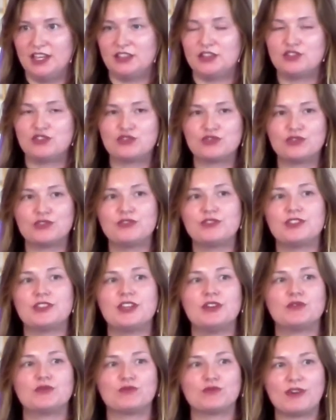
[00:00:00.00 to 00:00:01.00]
the truth
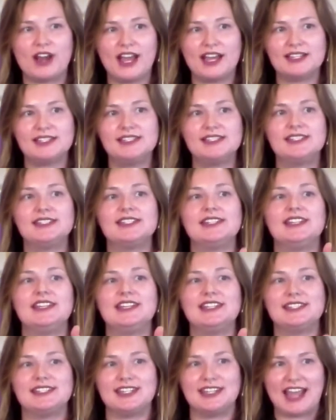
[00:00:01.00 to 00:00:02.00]
that rest
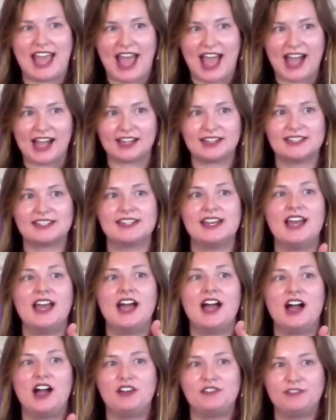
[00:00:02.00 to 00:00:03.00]
is an act
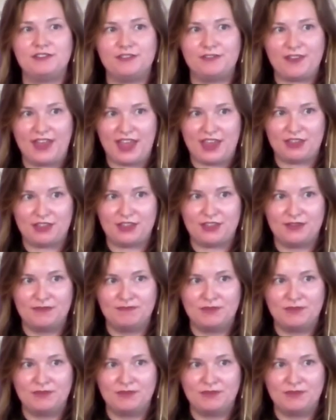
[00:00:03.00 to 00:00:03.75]
of faith.